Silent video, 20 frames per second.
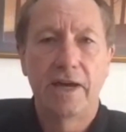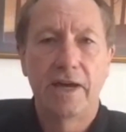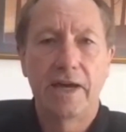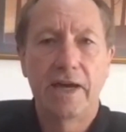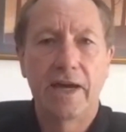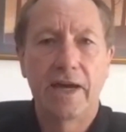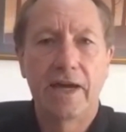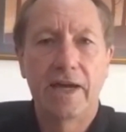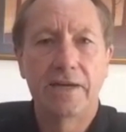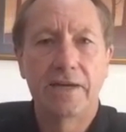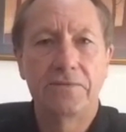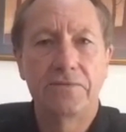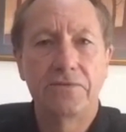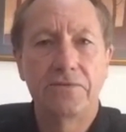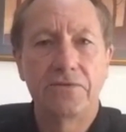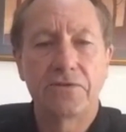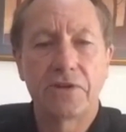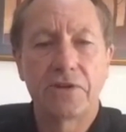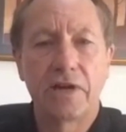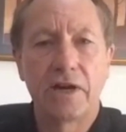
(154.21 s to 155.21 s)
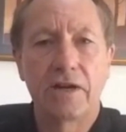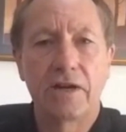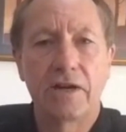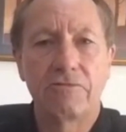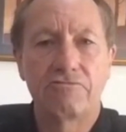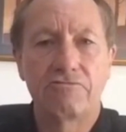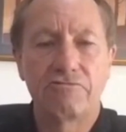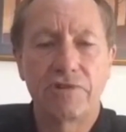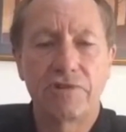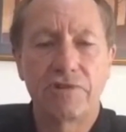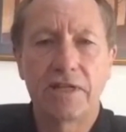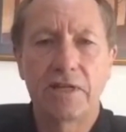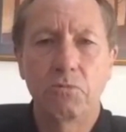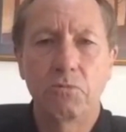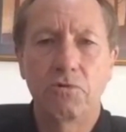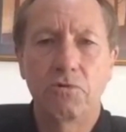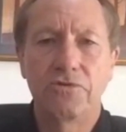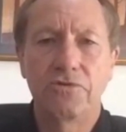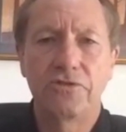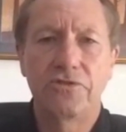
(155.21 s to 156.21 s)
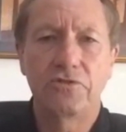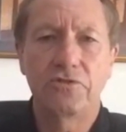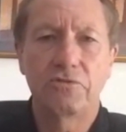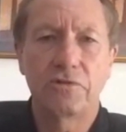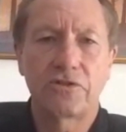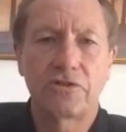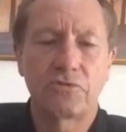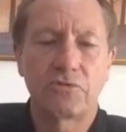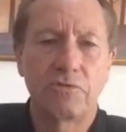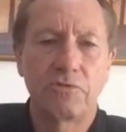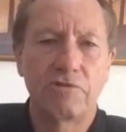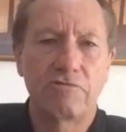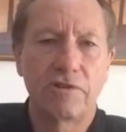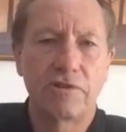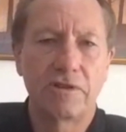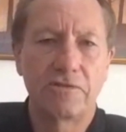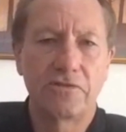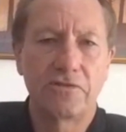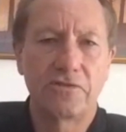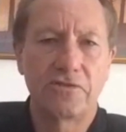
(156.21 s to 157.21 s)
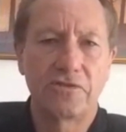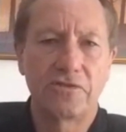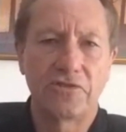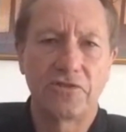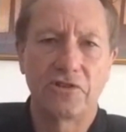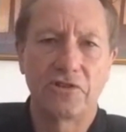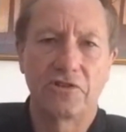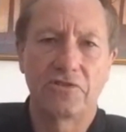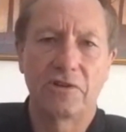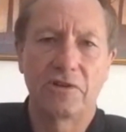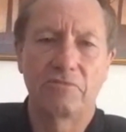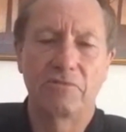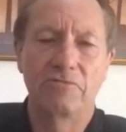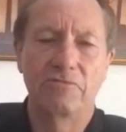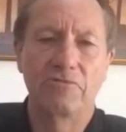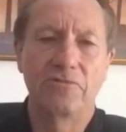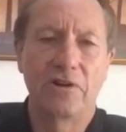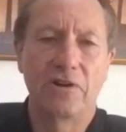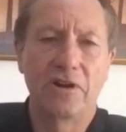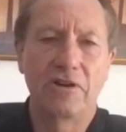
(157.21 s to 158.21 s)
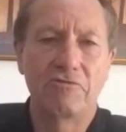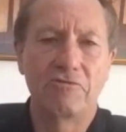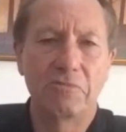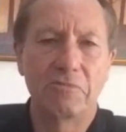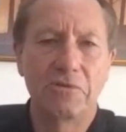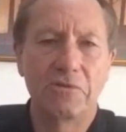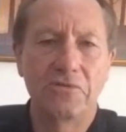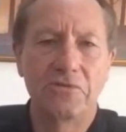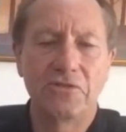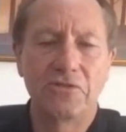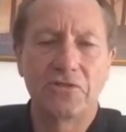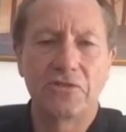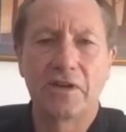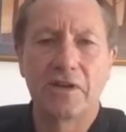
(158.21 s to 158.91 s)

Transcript: And I really wanted to experience the startup environment.